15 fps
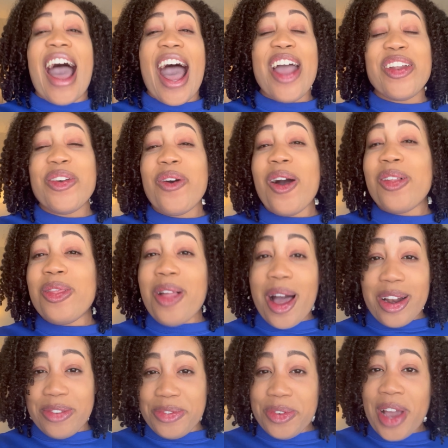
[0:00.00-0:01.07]
I know a
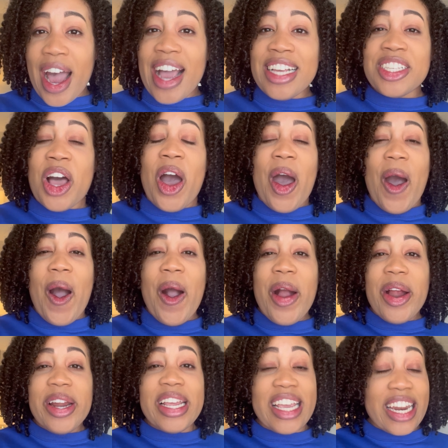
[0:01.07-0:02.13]
lot of you guys
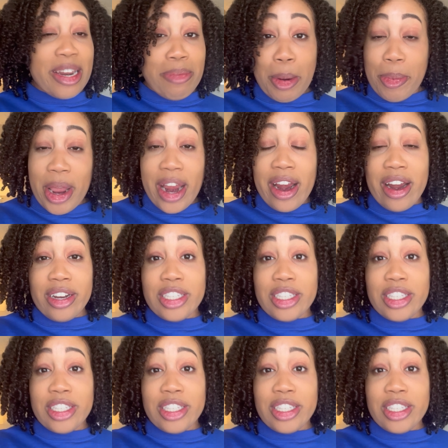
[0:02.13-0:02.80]
are getting prepared